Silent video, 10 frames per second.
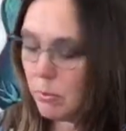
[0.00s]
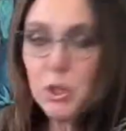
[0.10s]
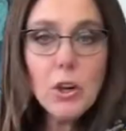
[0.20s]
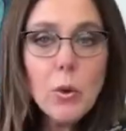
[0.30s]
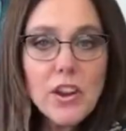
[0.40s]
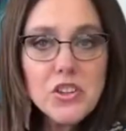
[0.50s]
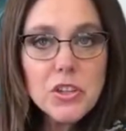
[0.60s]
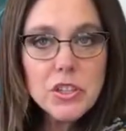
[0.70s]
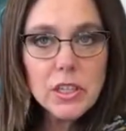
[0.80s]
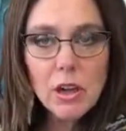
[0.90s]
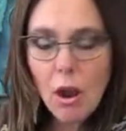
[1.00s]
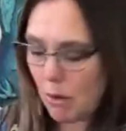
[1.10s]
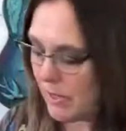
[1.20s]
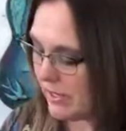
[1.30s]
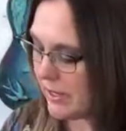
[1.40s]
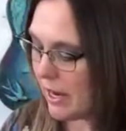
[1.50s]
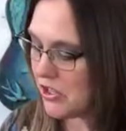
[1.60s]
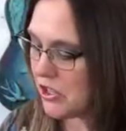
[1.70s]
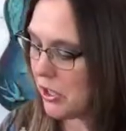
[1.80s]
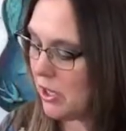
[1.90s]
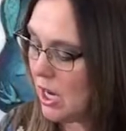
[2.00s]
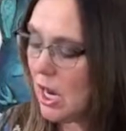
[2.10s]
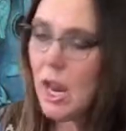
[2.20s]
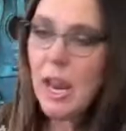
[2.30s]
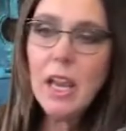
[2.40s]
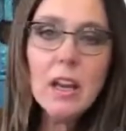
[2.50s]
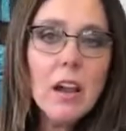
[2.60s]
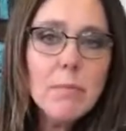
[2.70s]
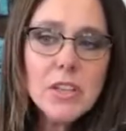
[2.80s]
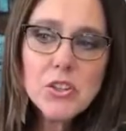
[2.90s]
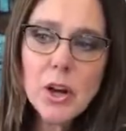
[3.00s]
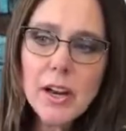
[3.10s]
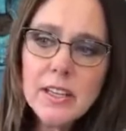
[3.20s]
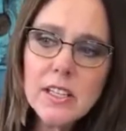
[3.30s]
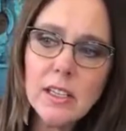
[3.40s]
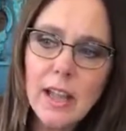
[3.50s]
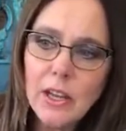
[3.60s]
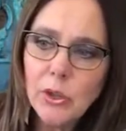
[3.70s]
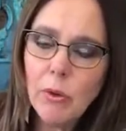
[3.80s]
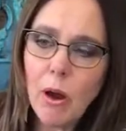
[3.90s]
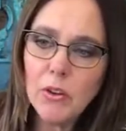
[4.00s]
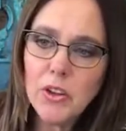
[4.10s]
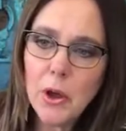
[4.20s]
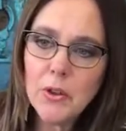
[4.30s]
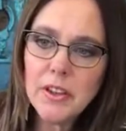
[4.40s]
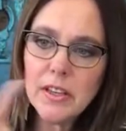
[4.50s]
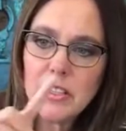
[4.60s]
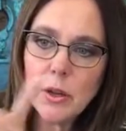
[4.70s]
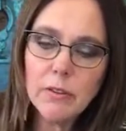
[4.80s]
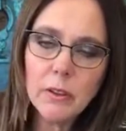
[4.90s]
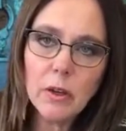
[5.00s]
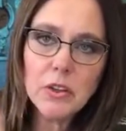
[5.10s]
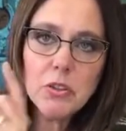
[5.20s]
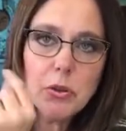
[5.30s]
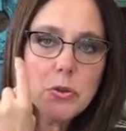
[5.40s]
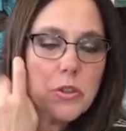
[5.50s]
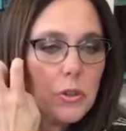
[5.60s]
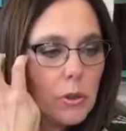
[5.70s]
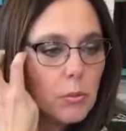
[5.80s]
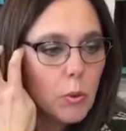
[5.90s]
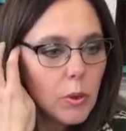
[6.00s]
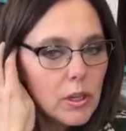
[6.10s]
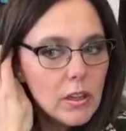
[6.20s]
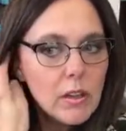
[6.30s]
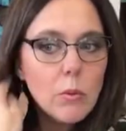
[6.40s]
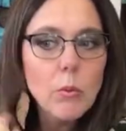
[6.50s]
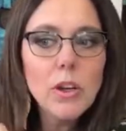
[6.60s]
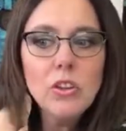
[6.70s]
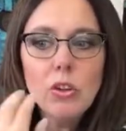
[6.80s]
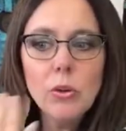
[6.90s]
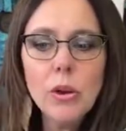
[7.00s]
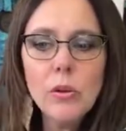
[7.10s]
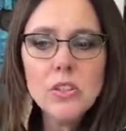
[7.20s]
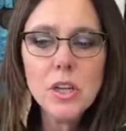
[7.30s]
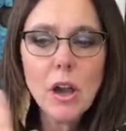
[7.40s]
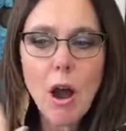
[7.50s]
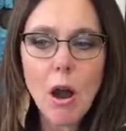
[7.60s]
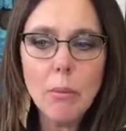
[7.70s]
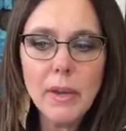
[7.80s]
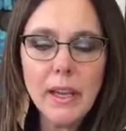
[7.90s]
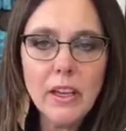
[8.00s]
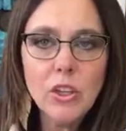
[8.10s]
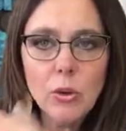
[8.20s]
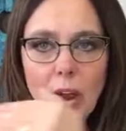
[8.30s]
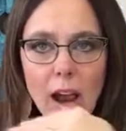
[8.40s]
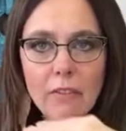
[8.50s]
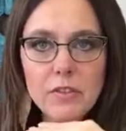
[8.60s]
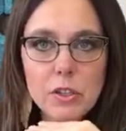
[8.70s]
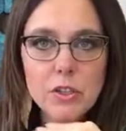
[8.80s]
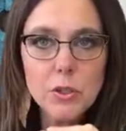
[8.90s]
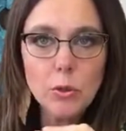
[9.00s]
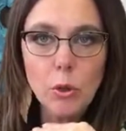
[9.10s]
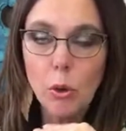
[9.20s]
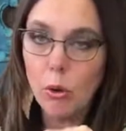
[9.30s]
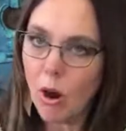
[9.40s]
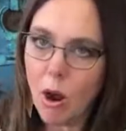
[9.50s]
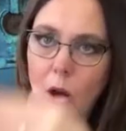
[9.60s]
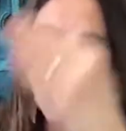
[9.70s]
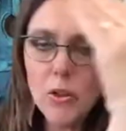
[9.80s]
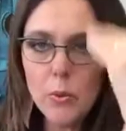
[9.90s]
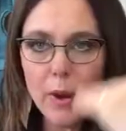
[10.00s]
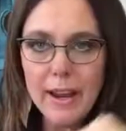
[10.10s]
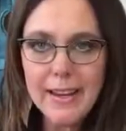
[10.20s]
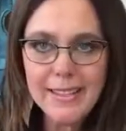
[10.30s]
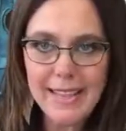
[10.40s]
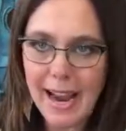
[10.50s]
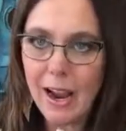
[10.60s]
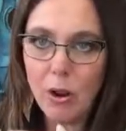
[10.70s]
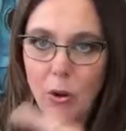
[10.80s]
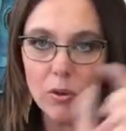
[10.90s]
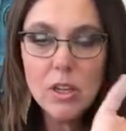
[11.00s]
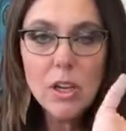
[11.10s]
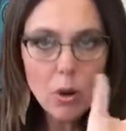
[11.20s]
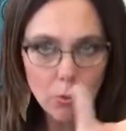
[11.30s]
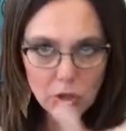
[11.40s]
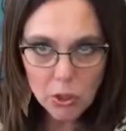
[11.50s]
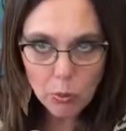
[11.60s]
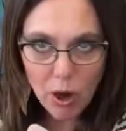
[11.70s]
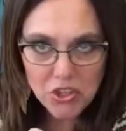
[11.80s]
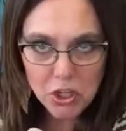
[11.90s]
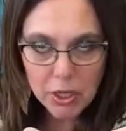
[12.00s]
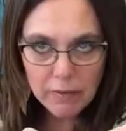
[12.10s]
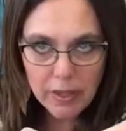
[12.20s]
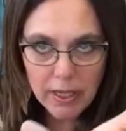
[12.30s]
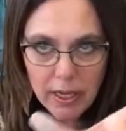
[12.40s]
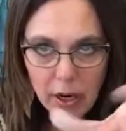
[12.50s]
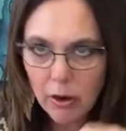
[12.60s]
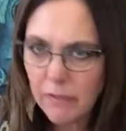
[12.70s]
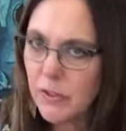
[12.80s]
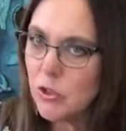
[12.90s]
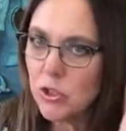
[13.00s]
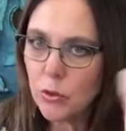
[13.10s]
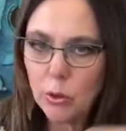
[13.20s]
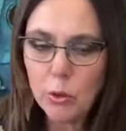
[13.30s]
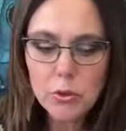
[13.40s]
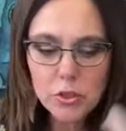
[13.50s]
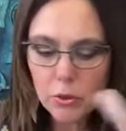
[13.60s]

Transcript: put your questions in the comment section. And I've been trying to let you all know this over on YouTube. When you go to comment, you have to scroll all the way down. When you're watching a video, if you scroll,